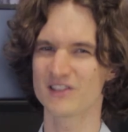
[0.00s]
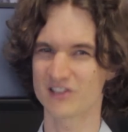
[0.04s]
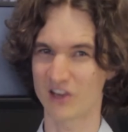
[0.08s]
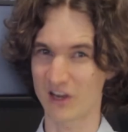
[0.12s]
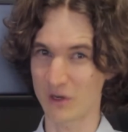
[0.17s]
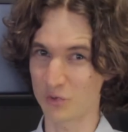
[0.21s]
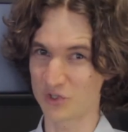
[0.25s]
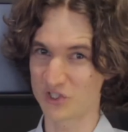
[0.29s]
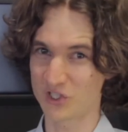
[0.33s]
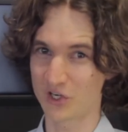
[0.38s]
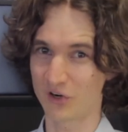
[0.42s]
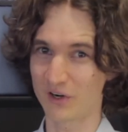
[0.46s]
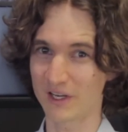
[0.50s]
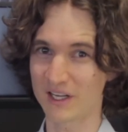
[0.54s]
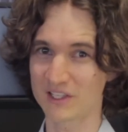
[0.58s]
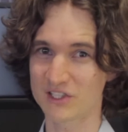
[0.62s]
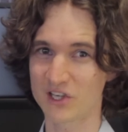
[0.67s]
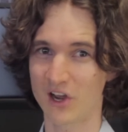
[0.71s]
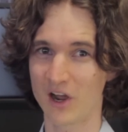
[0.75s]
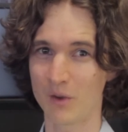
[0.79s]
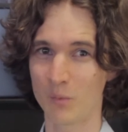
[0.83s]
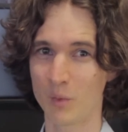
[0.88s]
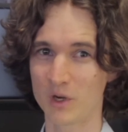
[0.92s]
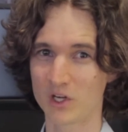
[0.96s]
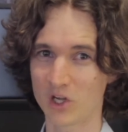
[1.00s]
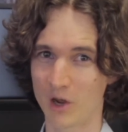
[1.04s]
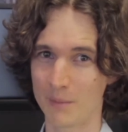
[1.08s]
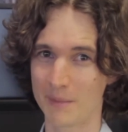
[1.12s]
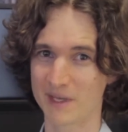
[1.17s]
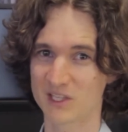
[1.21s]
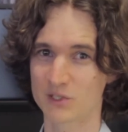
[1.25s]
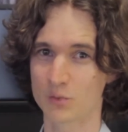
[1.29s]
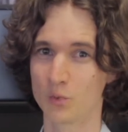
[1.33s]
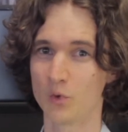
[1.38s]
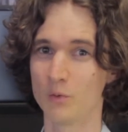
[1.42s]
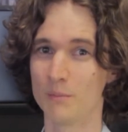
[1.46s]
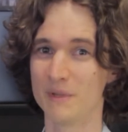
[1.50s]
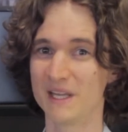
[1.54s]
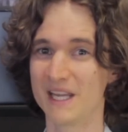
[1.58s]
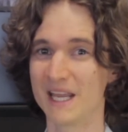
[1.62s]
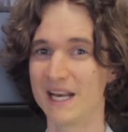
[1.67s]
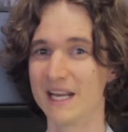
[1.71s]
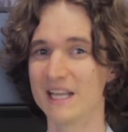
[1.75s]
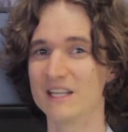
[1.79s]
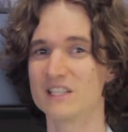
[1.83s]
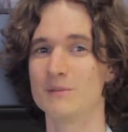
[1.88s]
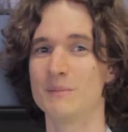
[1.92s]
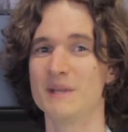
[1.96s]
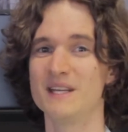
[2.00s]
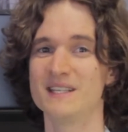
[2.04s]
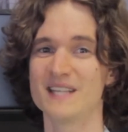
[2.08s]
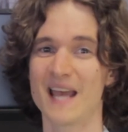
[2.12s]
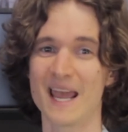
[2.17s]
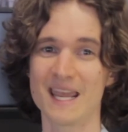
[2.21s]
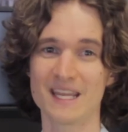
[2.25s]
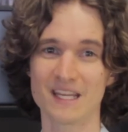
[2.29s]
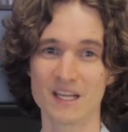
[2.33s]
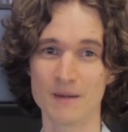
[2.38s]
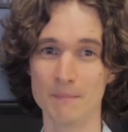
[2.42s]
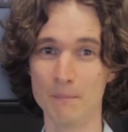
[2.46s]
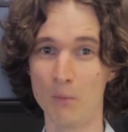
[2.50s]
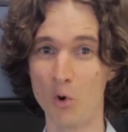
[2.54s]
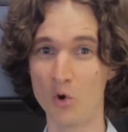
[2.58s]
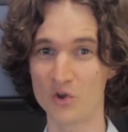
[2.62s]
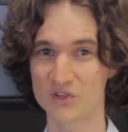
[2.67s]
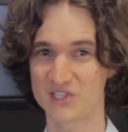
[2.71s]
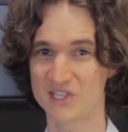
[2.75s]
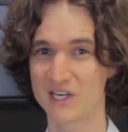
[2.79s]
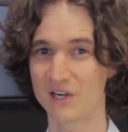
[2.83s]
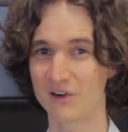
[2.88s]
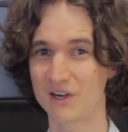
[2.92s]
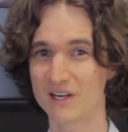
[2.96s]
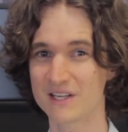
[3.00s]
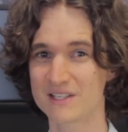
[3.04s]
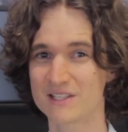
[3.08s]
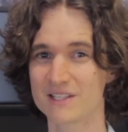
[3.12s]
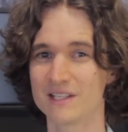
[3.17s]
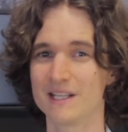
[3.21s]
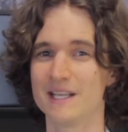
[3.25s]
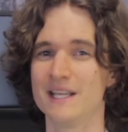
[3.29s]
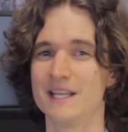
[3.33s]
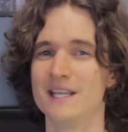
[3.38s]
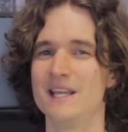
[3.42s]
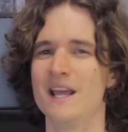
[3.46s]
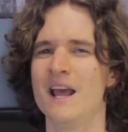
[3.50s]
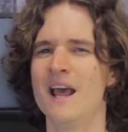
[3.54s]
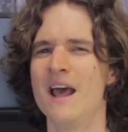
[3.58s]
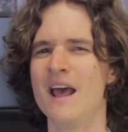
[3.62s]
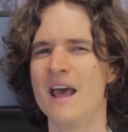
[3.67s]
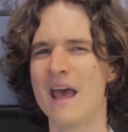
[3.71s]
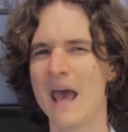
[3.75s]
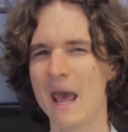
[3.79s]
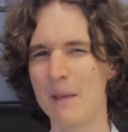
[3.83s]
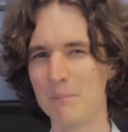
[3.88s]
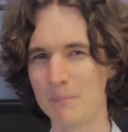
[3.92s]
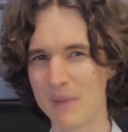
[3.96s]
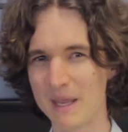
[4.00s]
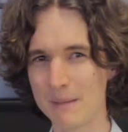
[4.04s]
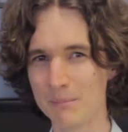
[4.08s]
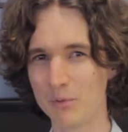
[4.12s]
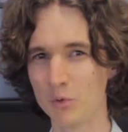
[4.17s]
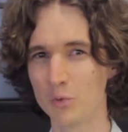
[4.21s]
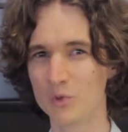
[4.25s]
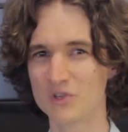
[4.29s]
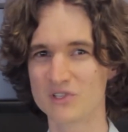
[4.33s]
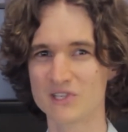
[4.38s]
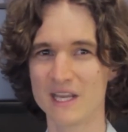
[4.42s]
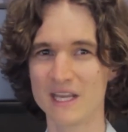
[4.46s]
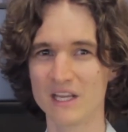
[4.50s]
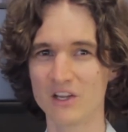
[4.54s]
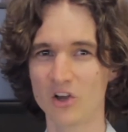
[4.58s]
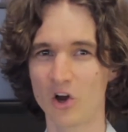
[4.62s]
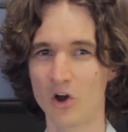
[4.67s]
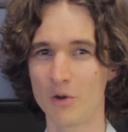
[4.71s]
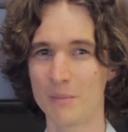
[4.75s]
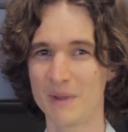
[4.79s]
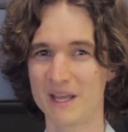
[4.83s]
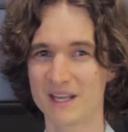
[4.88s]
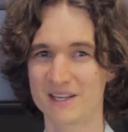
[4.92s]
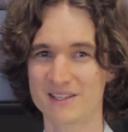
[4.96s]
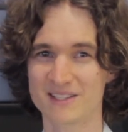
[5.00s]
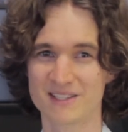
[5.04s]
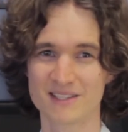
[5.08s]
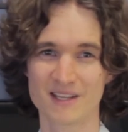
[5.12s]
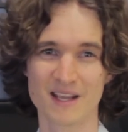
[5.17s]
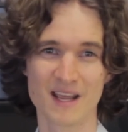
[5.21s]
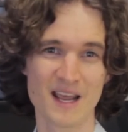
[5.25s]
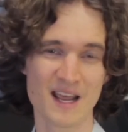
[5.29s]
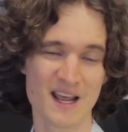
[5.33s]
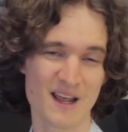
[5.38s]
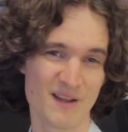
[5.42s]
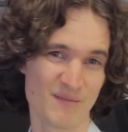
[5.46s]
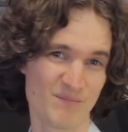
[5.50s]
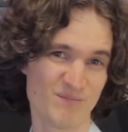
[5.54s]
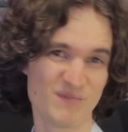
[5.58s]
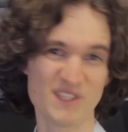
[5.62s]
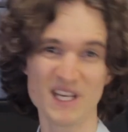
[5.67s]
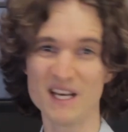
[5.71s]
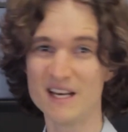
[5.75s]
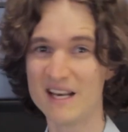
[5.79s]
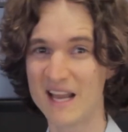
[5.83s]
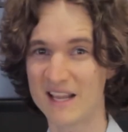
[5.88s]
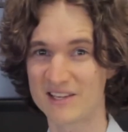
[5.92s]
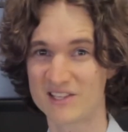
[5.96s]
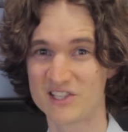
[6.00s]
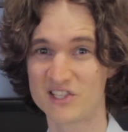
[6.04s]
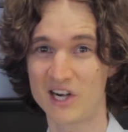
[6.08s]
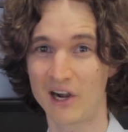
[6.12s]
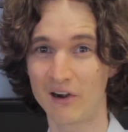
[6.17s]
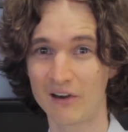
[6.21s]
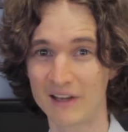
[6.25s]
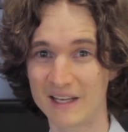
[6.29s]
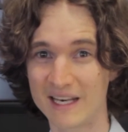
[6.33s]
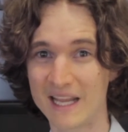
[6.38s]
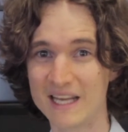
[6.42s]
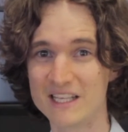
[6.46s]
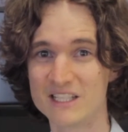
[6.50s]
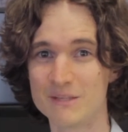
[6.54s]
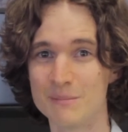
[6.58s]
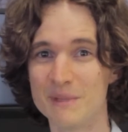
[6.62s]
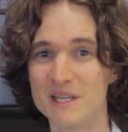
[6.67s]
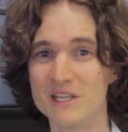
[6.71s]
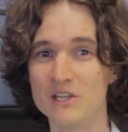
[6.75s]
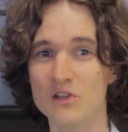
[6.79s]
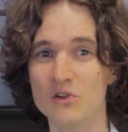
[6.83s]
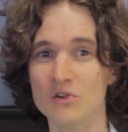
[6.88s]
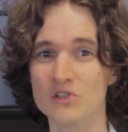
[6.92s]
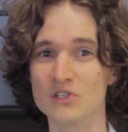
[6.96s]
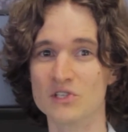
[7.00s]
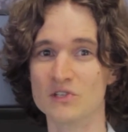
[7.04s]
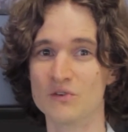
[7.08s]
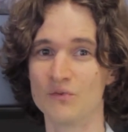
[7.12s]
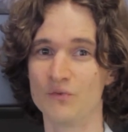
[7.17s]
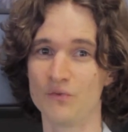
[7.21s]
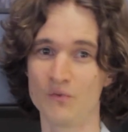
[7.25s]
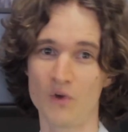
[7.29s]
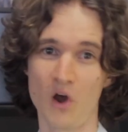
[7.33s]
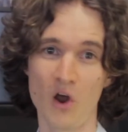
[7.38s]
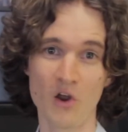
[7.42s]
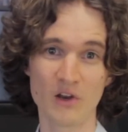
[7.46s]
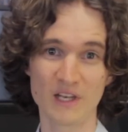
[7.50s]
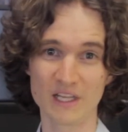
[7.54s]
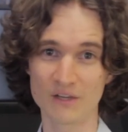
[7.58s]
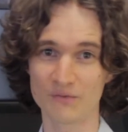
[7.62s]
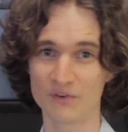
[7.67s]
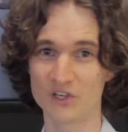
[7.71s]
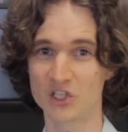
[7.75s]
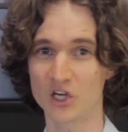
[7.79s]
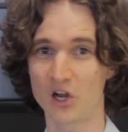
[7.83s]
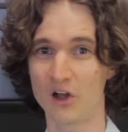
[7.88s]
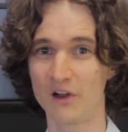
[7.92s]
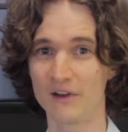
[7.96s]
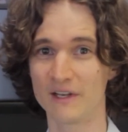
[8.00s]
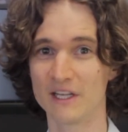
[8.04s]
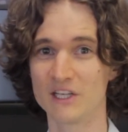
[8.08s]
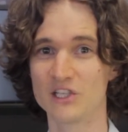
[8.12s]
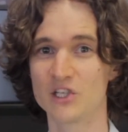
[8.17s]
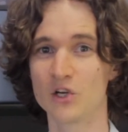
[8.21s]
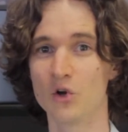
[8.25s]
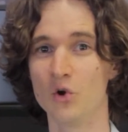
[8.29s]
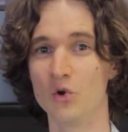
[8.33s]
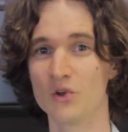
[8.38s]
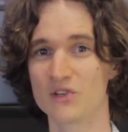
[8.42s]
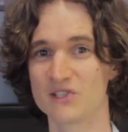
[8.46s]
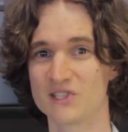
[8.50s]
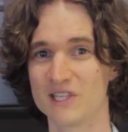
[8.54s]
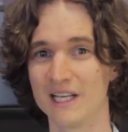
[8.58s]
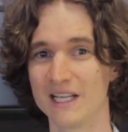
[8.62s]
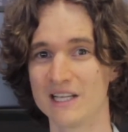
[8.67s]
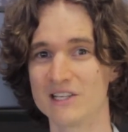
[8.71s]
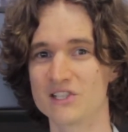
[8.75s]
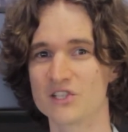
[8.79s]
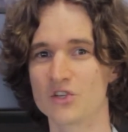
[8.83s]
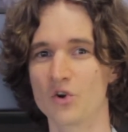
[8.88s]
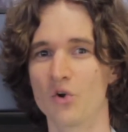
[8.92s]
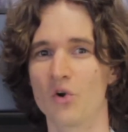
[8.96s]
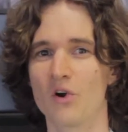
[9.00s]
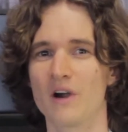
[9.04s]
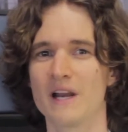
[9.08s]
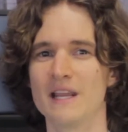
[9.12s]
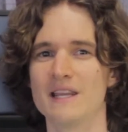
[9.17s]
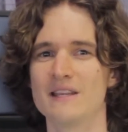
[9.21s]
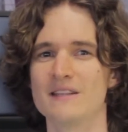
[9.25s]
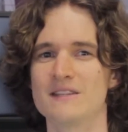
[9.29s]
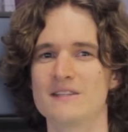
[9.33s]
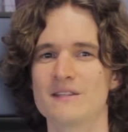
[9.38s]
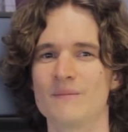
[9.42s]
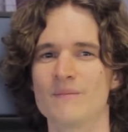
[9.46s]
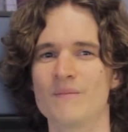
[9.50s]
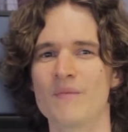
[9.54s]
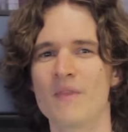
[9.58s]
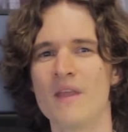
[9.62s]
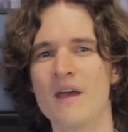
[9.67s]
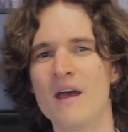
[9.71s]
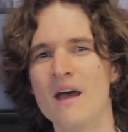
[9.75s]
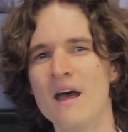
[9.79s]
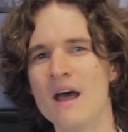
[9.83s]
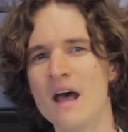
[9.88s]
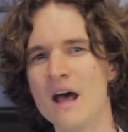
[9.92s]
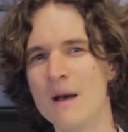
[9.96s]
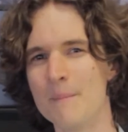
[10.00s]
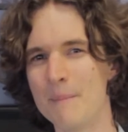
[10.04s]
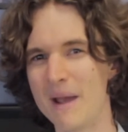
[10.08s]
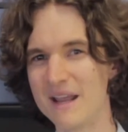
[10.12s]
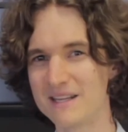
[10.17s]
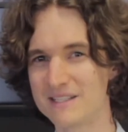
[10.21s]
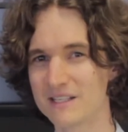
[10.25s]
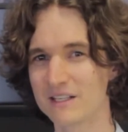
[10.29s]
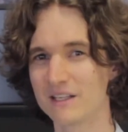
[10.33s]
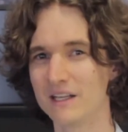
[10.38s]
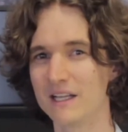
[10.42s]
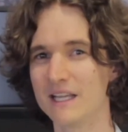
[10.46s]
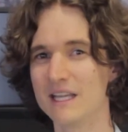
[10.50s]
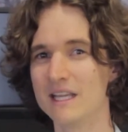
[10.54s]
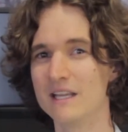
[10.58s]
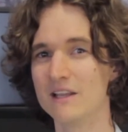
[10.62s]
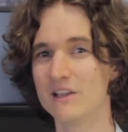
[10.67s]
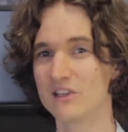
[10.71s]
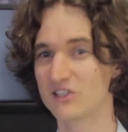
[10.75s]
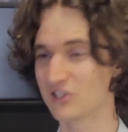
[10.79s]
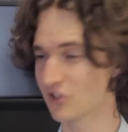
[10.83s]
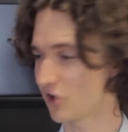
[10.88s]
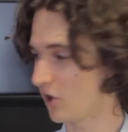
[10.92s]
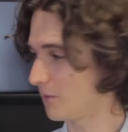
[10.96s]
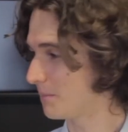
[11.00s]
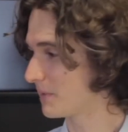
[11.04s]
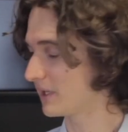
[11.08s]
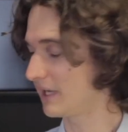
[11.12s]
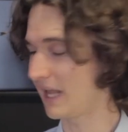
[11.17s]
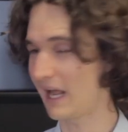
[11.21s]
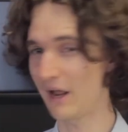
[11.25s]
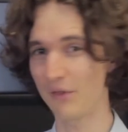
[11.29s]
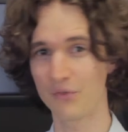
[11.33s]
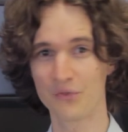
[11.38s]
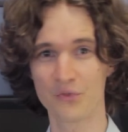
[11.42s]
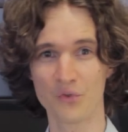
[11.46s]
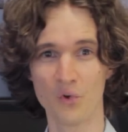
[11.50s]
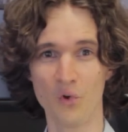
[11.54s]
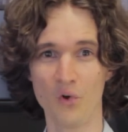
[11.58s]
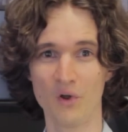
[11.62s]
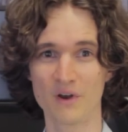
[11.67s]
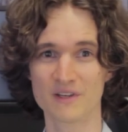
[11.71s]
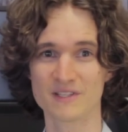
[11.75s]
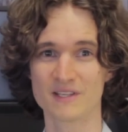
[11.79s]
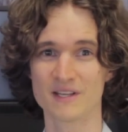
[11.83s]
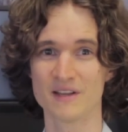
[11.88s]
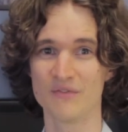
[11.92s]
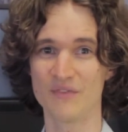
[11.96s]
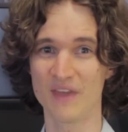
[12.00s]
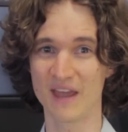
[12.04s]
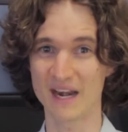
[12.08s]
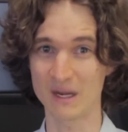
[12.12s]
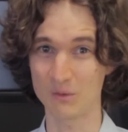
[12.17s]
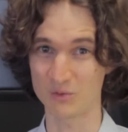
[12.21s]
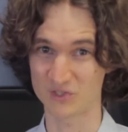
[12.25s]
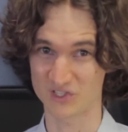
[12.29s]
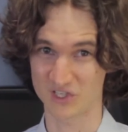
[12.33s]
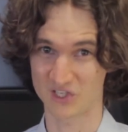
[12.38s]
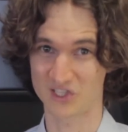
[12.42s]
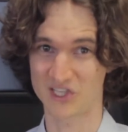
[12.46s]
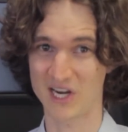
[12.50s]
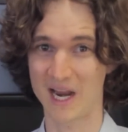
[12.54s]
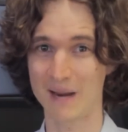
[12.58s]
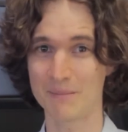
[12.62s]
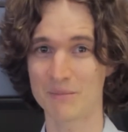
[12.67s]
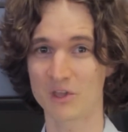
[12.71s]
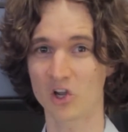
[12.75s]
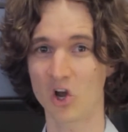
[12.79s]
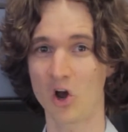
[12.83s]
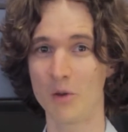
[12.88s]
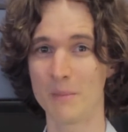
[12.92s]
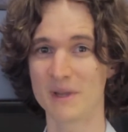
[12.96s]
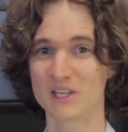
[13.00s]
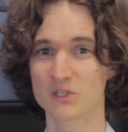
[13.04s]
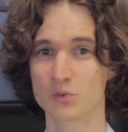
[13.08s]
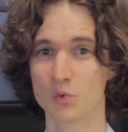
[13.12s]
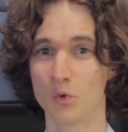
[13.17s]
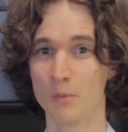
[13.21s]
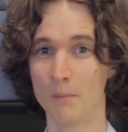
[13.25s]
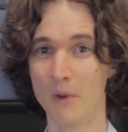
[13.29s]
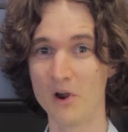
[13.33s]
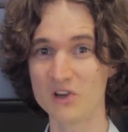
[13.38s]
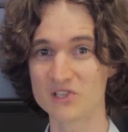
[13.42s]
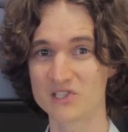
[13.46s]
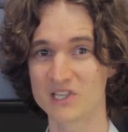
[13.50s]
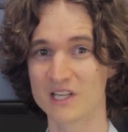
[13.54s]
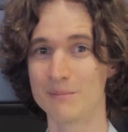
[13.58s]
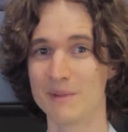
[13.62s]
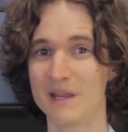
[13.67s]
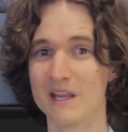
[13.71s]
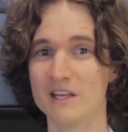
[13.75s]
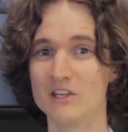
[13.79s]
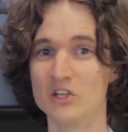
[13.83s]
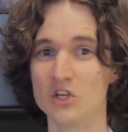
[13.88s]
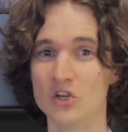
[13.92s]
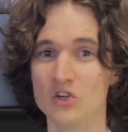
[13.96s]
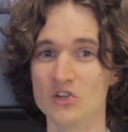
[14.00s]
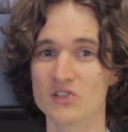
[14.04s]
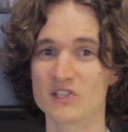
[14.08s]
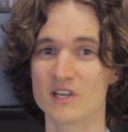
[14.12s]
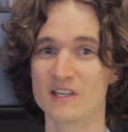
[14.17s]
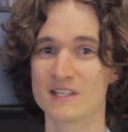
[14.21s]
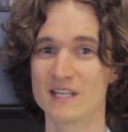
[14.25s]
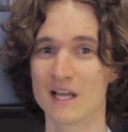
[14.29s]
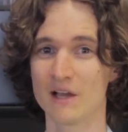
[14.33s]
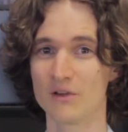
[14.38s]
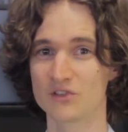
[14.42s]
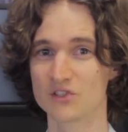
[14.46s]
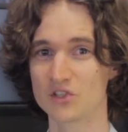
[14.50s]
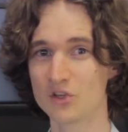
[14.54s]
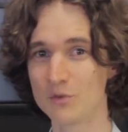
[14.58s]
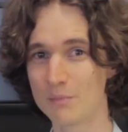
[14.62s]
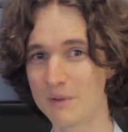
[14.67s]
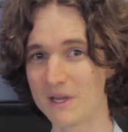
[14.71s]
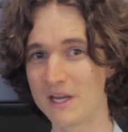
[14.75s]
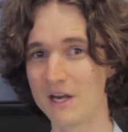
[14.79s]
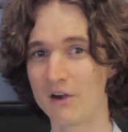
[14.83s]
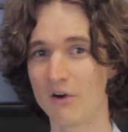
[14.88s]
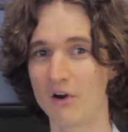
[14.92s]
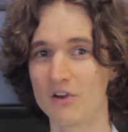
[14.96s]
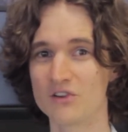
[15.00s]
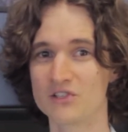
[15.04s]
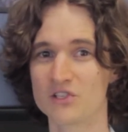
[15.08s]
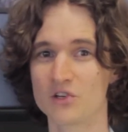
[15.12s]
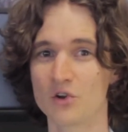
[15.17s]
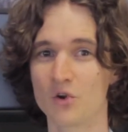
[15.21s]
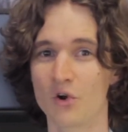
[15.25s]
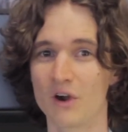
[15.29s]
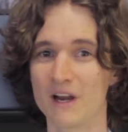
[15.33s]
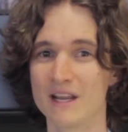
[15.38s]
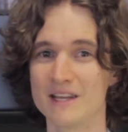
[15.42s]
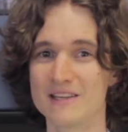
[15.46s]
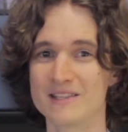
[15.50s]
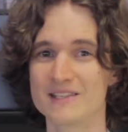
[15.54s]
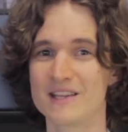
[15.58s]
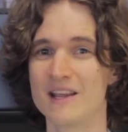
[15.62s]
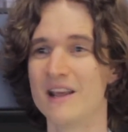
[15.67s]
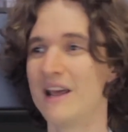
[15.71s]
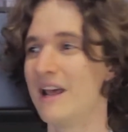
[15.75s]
So it was during a time when comics were beginning to be taken more seriously and people were seeing comics didn't necessarily need to be used only for childish or silly stories. Basically, Scott McCloud thought that it was a shame that comics were mostly being used to tell superhero stories